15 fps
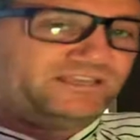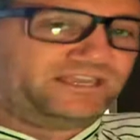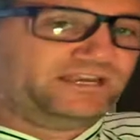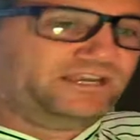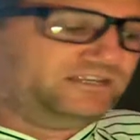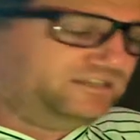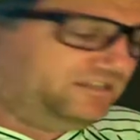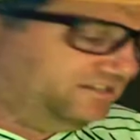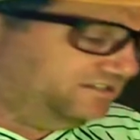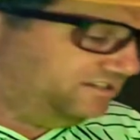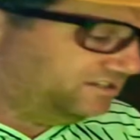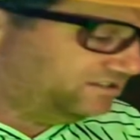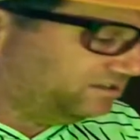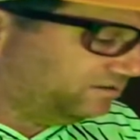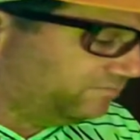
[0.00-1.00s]
get into your
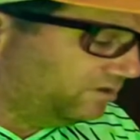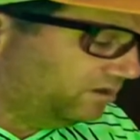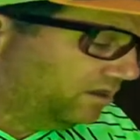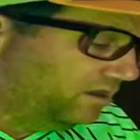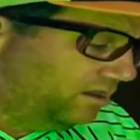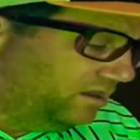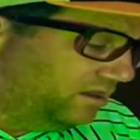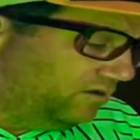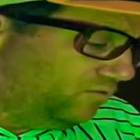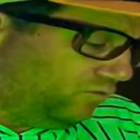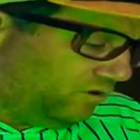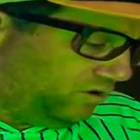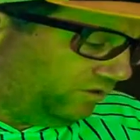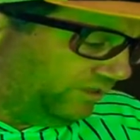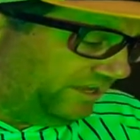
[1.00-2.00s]
system.
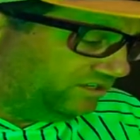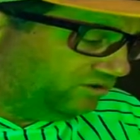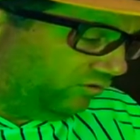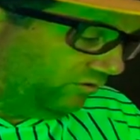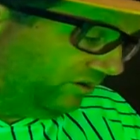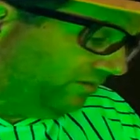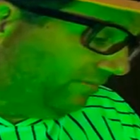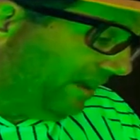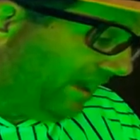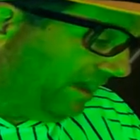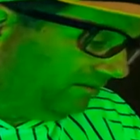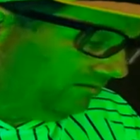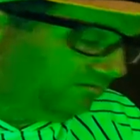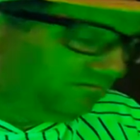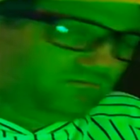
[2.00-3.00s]
Well, they're talking about
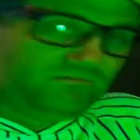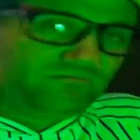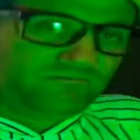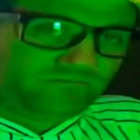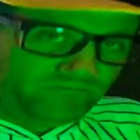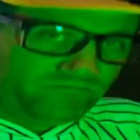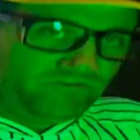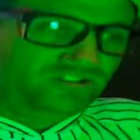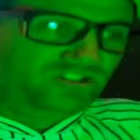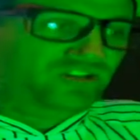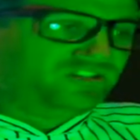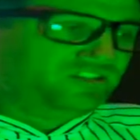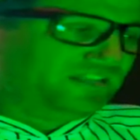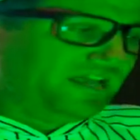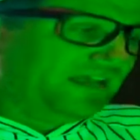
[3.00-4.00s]

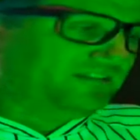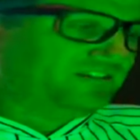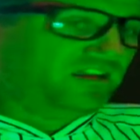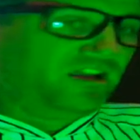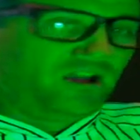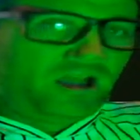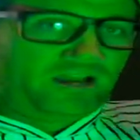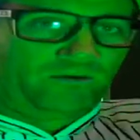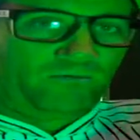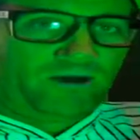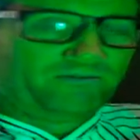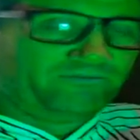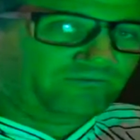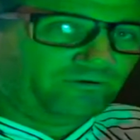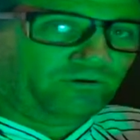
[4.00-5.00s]
reducing that, so only
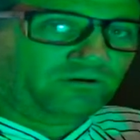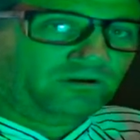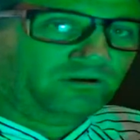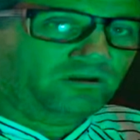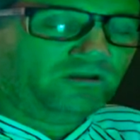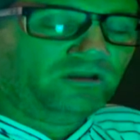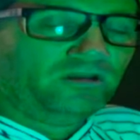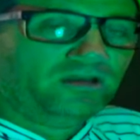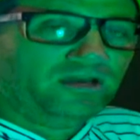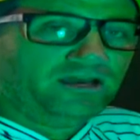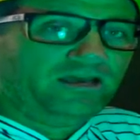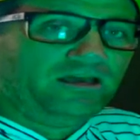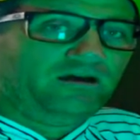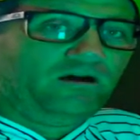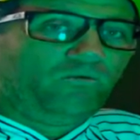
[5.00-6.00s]
1 foot
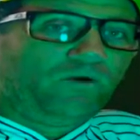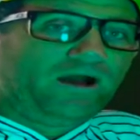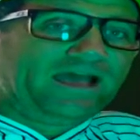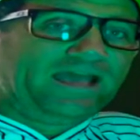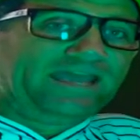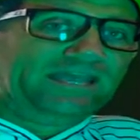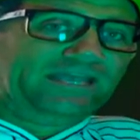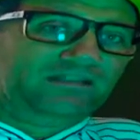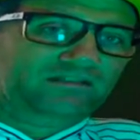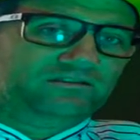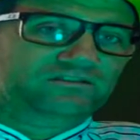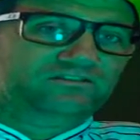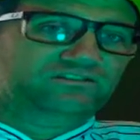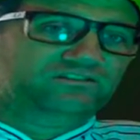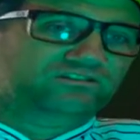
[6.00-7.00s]
away
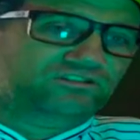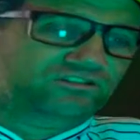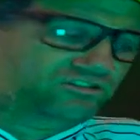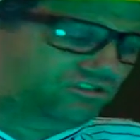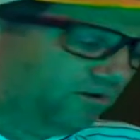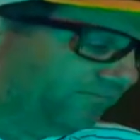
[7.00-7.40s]
to stop